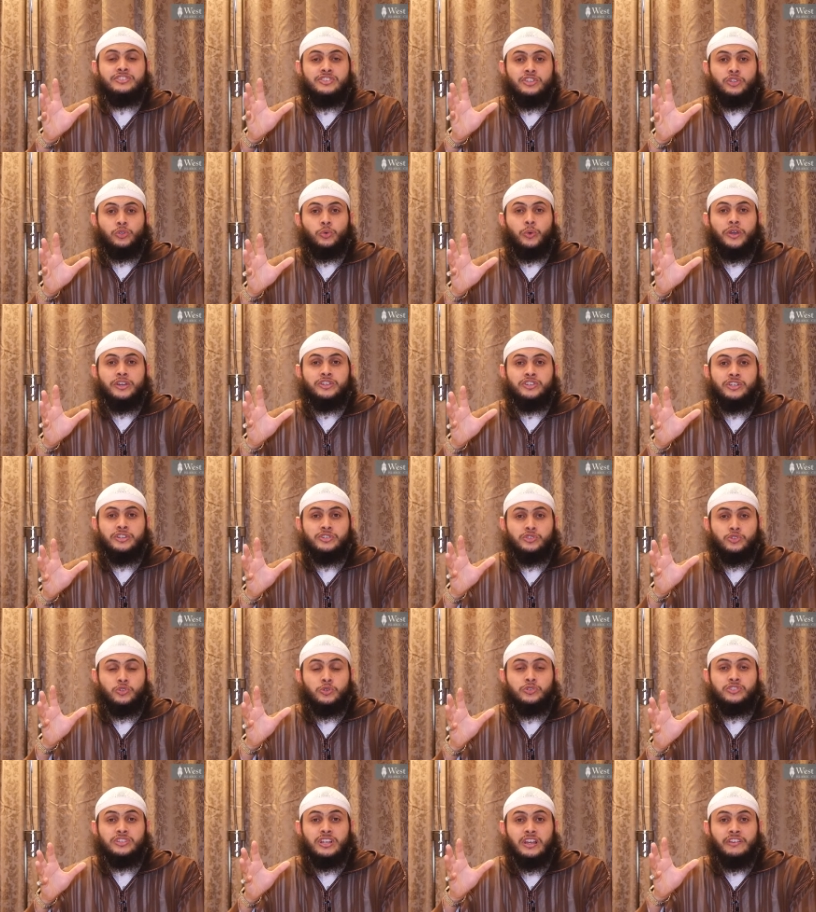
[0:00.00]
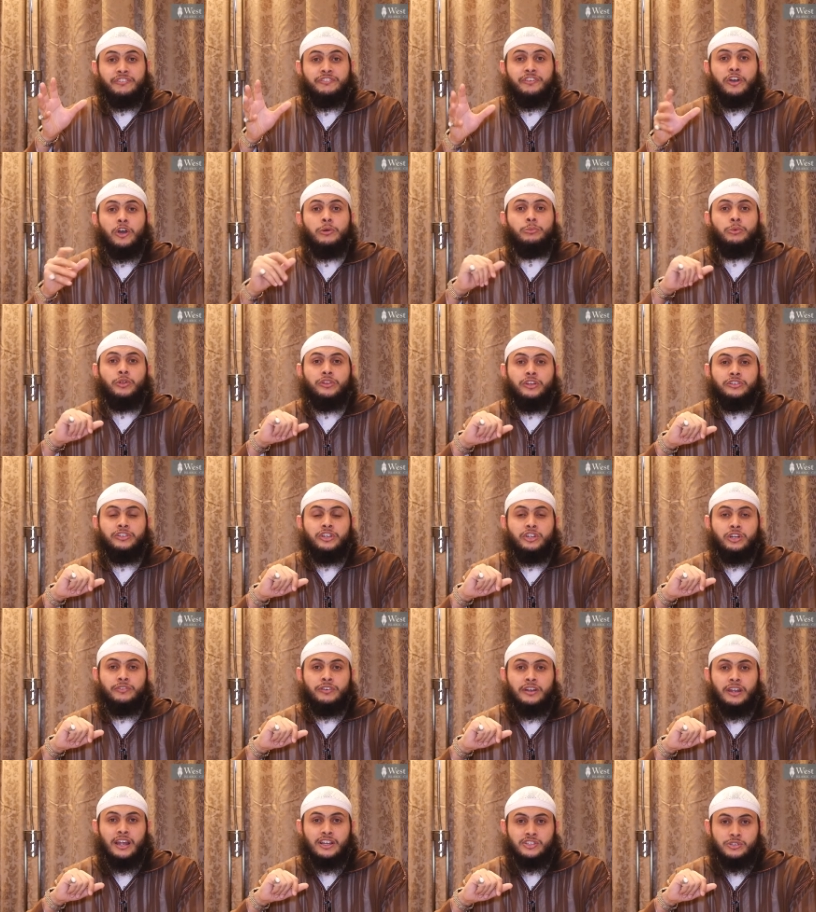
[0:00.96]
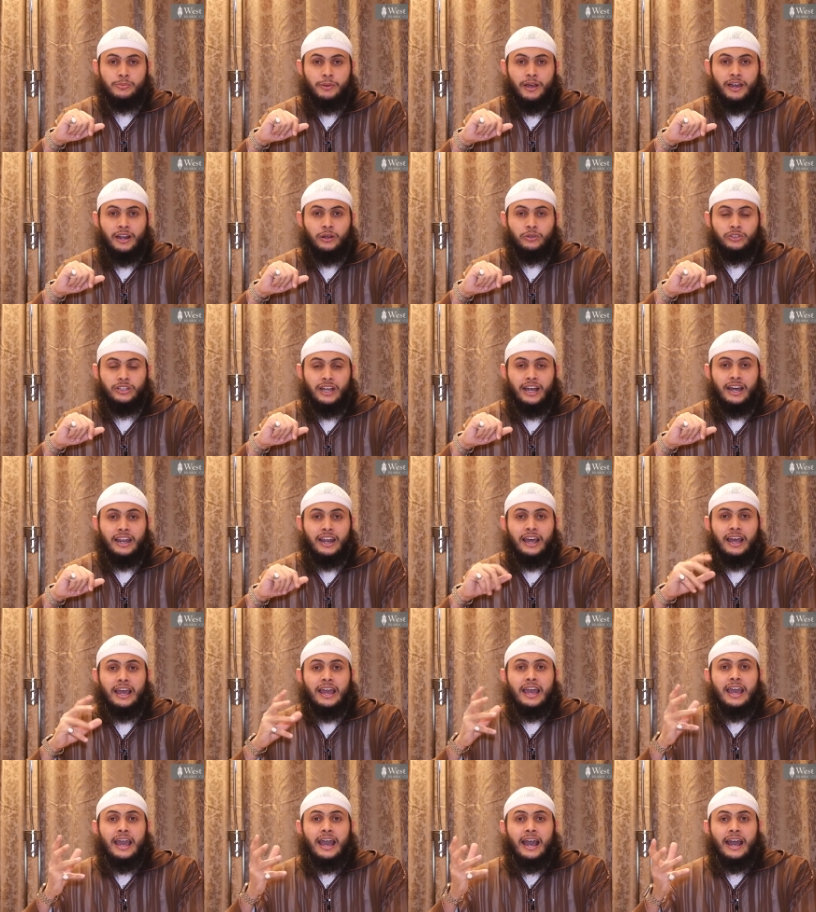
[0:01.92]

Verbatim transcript: situations to stay firm on the deen of Allah subhanahu wa ta'ala.